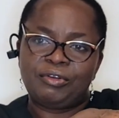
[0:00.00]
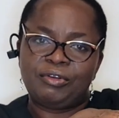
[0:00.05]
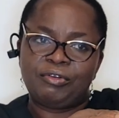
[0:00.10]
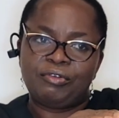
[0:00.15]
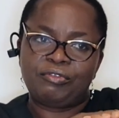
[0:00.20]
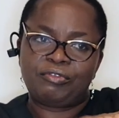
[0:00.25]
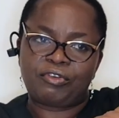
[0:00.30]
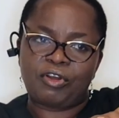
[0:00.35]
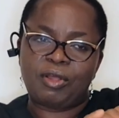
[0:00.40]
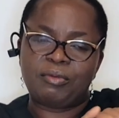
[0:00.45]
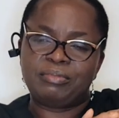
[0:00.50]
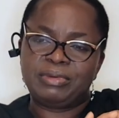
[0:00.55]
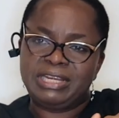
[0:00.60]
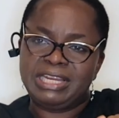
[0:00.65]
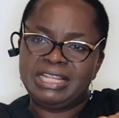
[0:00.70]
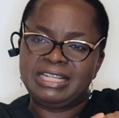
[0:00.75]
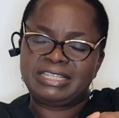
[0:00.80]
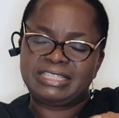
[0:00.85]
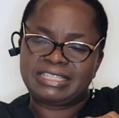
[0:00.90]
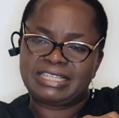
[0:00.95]
from
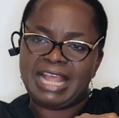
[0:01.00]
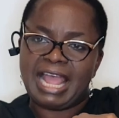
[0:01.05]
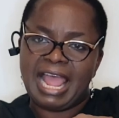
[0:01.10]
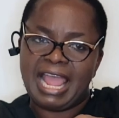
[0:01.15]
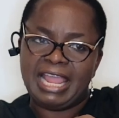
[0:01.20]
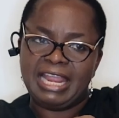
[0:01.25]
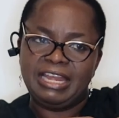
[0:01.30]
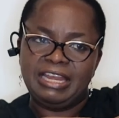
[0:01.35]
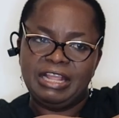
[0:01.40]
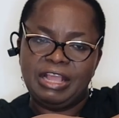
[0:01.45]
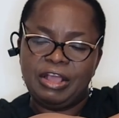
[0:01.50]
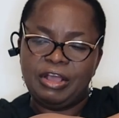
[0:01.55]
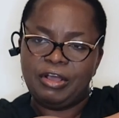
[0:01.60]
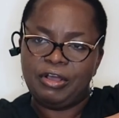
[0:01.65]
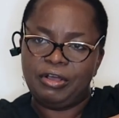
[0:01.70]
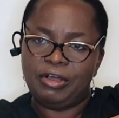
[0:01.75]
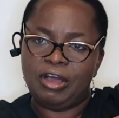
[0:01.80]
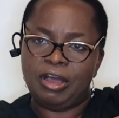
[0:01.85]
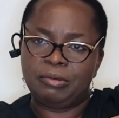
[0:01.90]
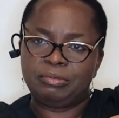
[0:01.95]
this side
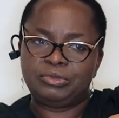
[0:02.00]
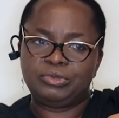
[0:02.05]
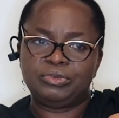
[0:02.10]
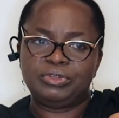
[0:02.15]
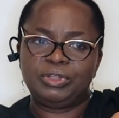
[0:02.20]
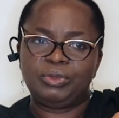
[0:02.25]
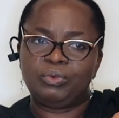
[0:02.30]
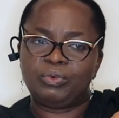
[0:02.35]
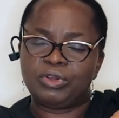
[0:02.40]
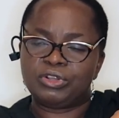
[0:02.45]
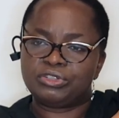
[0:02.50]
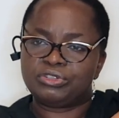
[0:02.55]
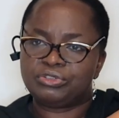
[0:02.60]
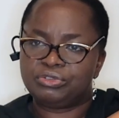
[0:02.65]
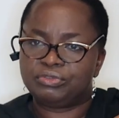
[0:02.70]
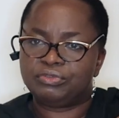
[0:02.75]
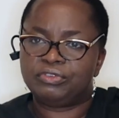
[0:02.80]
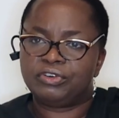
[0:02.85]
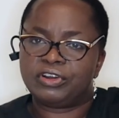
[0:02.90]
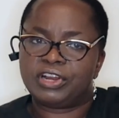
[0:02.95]
up to the ones
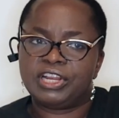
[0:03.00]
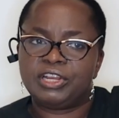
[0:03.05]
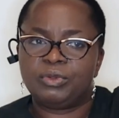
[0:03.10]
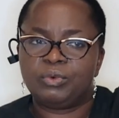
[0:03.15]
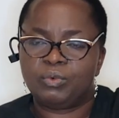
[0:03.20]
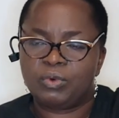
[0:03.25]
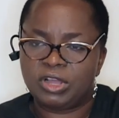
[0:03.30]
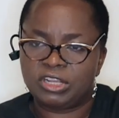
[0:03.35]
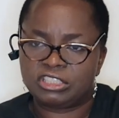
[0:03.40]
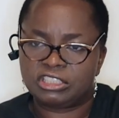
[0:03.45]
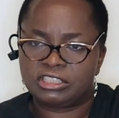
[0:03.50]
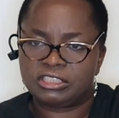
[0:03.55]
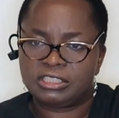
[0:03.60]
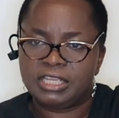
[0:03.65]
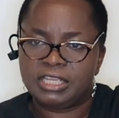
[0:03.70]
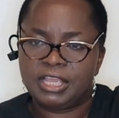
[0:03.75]
you've already washed.